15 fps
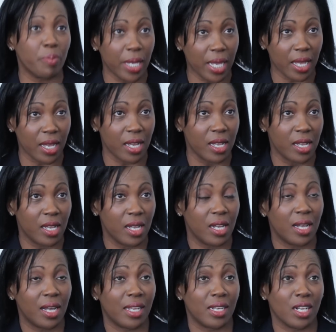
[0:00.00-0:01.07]
bigger
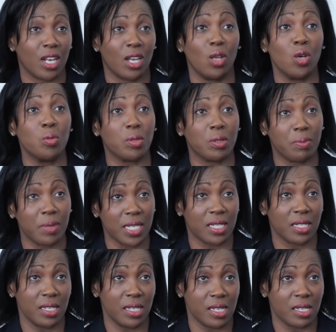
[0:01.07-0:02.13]
and a global
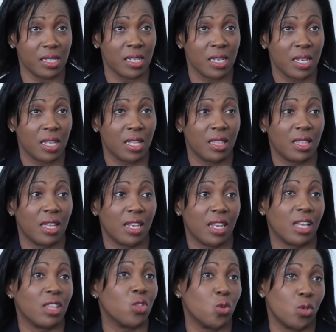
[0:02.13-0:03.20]
business than
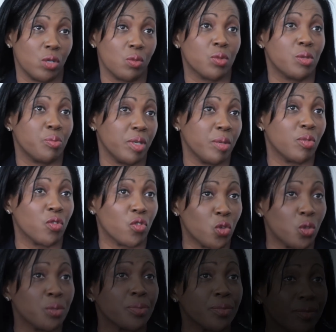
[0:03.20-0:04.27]
I thought it would be
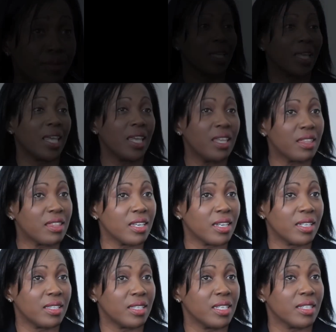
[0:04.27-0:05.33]
before. The key thing
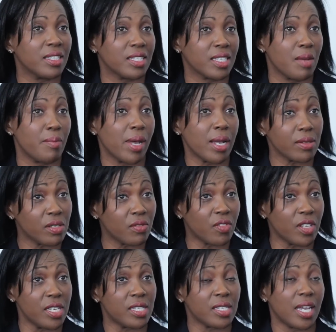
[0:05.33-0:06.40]
I think that's come out of
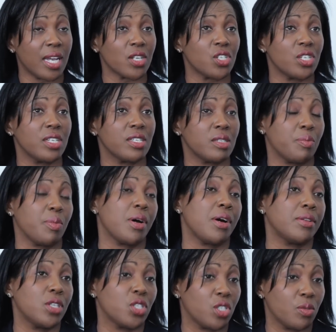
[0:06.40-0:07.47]
this actually is the
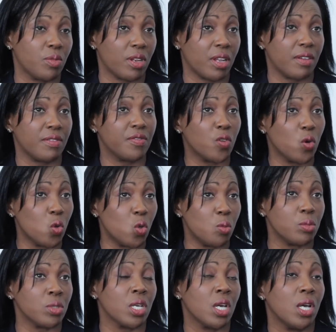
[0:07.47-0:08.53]
partnership that I've
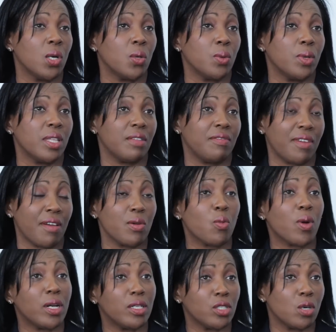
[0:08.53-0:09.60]
formed with a very
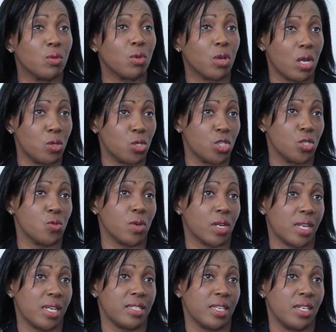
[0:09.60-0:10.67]
well-known coaching
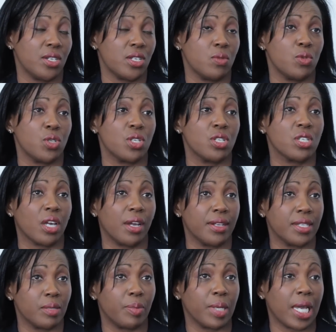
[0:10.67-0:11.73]
organisation, which is
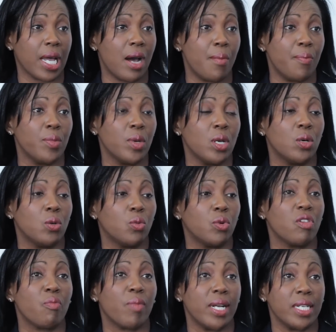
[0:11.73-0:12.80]
going to become
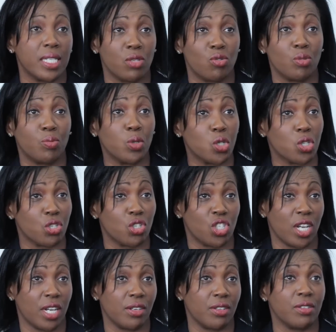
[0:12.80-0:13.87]
one of my distribution
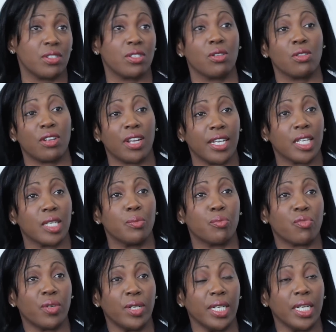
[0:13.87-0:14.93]
channels, so that I can
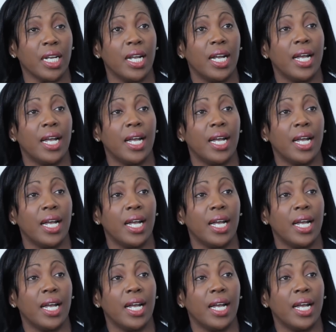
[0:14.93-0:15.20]
bring